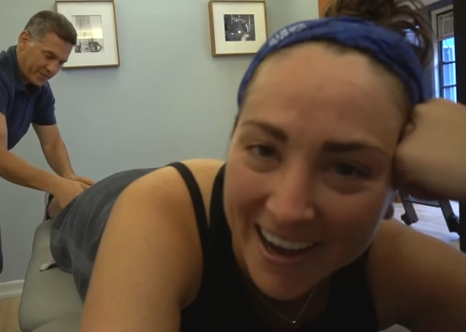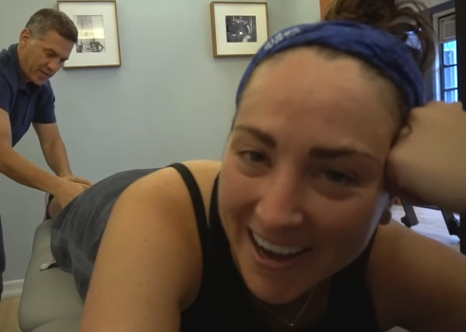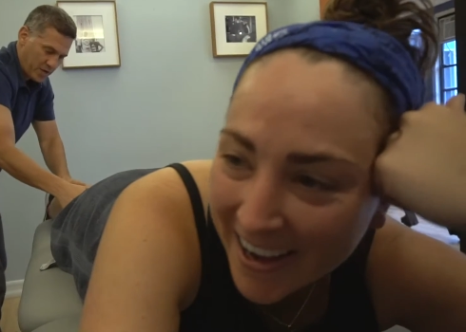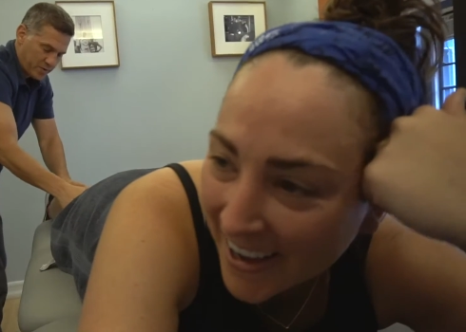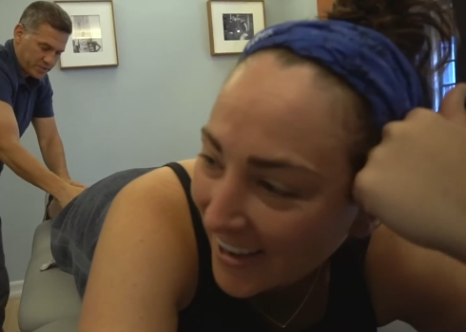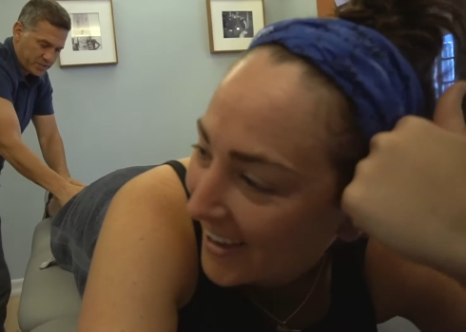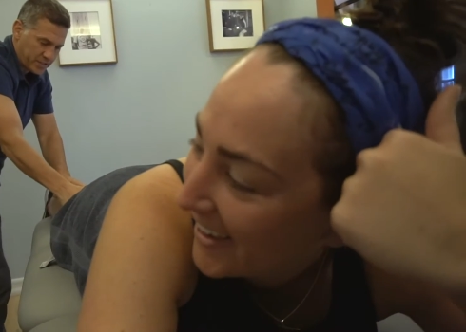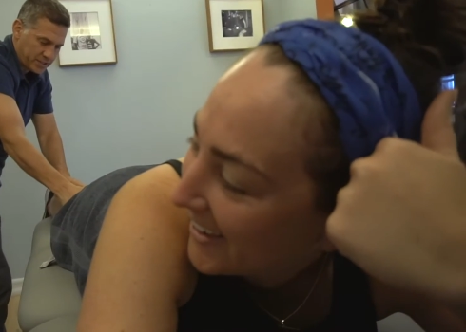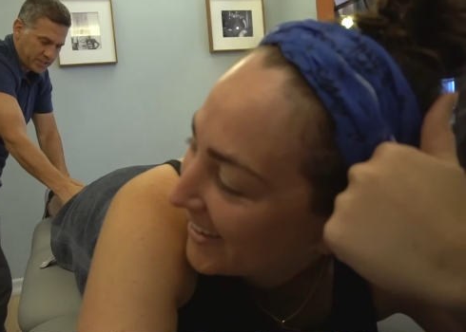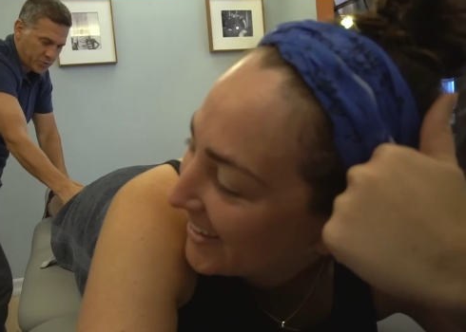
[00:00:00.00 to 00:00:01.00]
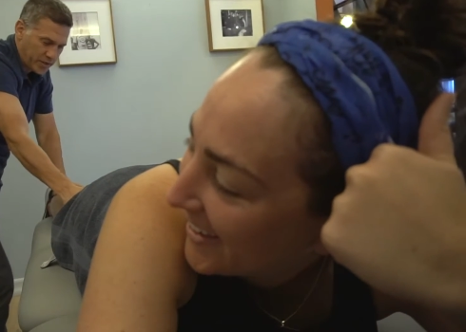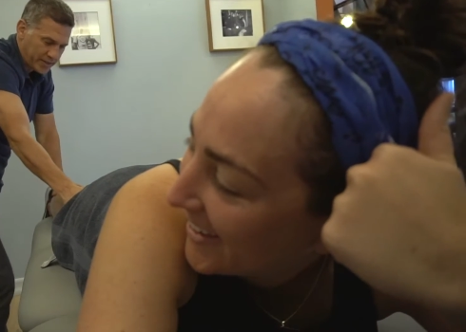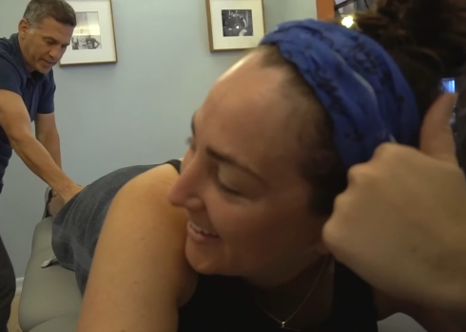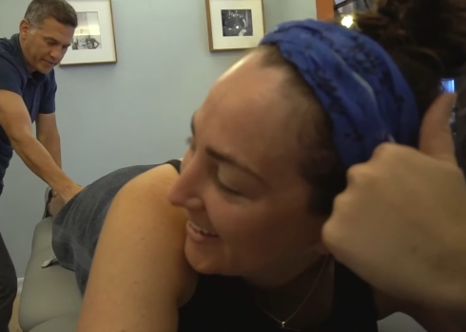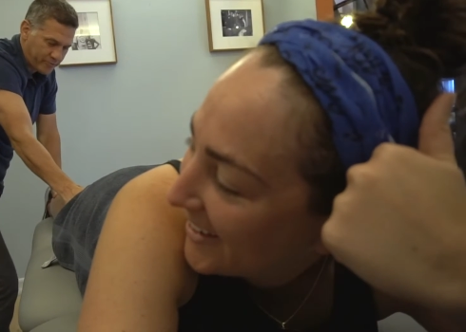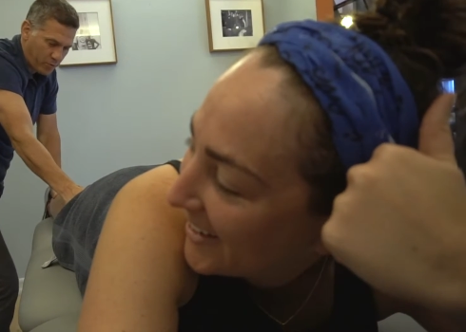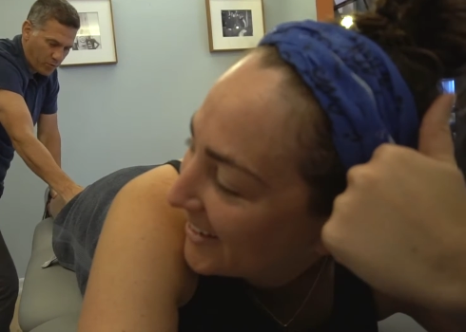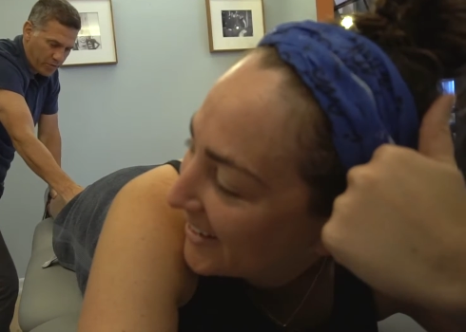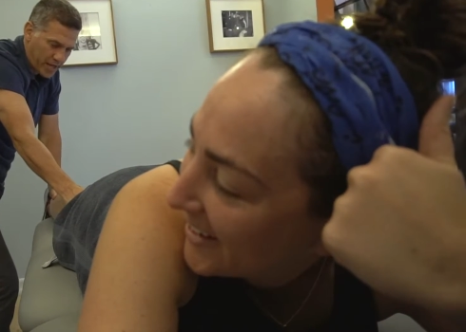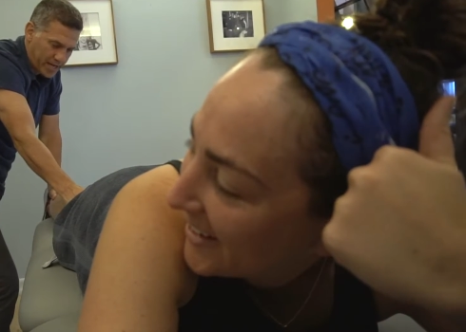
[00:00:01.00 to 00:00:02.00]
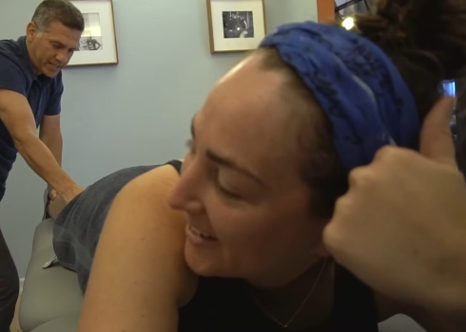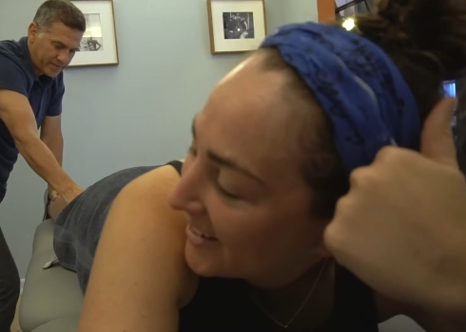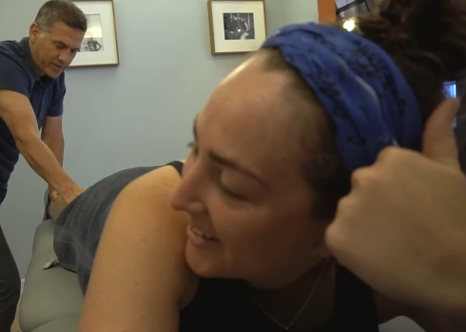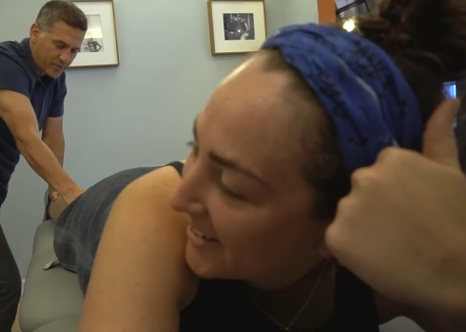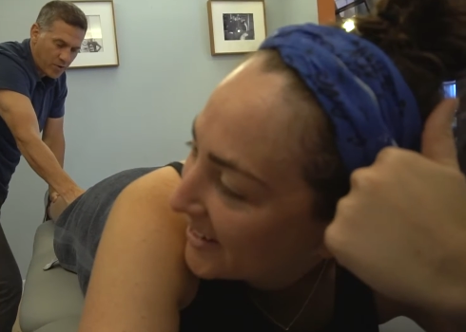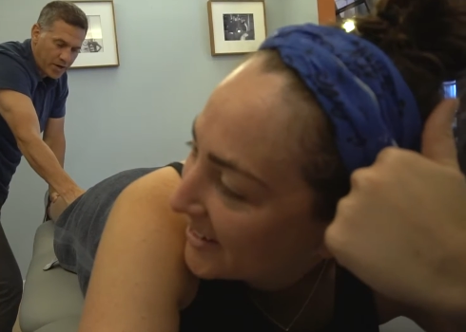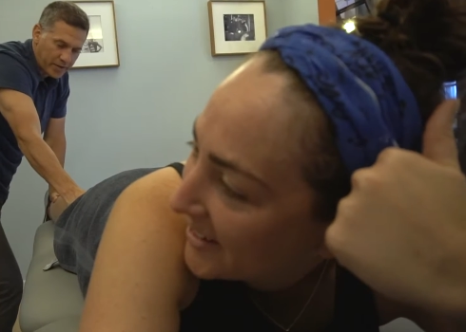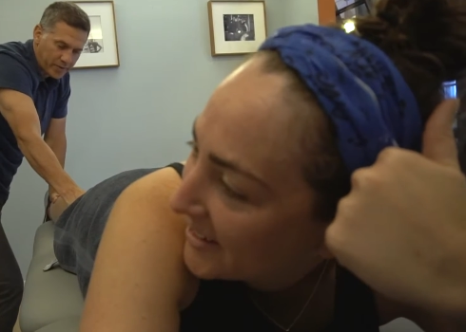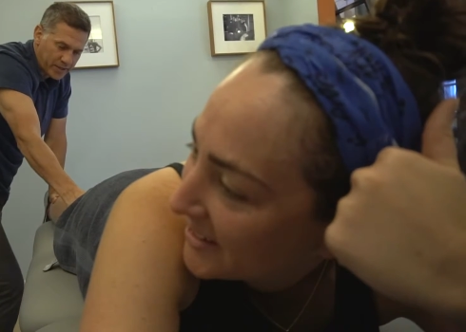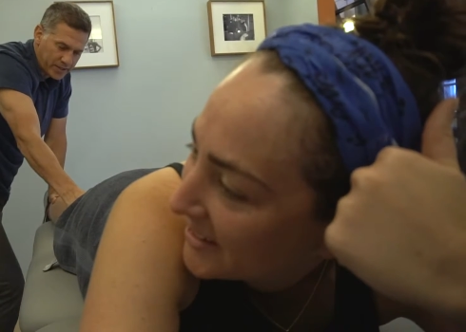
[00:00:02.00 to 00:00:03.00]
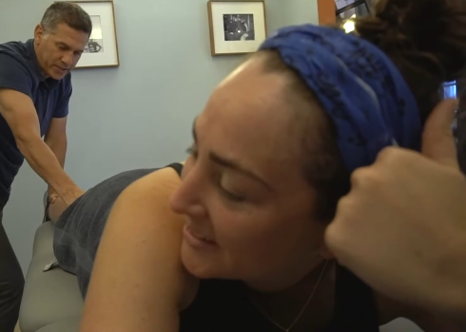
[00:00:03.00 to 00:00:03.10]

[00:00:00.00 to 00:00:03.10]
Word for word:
Speaker 1: Yeah. it's, it's strengthening for the activity of running, right?